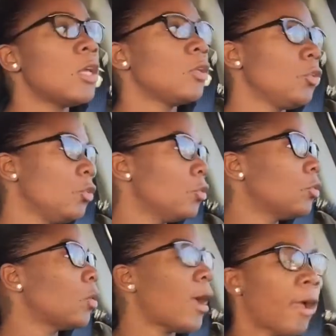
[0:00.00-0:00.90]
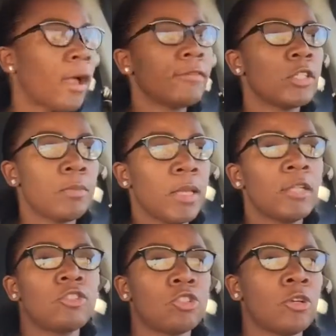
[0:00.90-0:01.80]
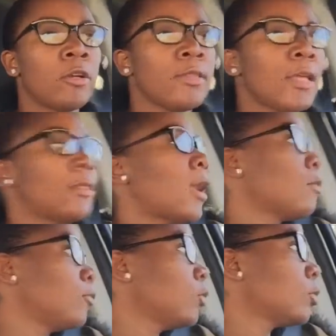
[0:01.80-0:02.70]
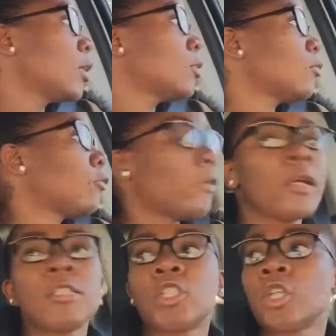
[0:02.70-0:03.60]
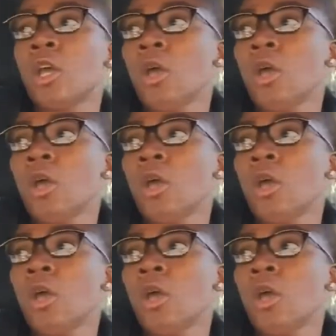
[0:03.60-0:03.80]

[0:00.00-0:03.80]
you have to make sure that that food is fresh